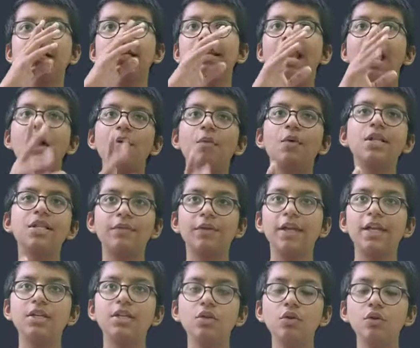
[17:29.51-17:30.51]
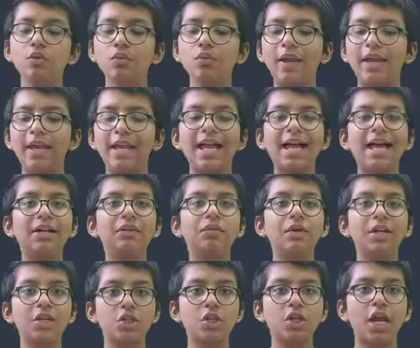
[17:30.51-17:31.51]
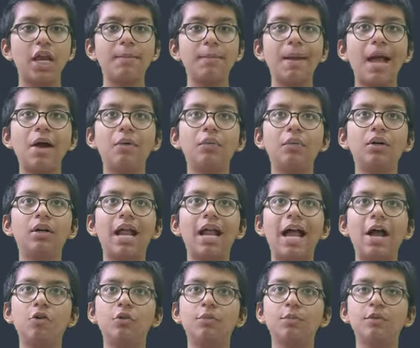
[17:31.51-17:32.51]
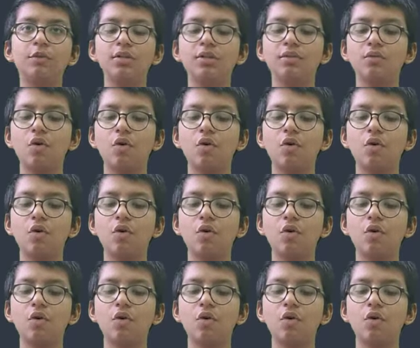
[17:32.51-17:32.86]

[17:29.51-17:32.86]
Now what we can do, we can reshape our output,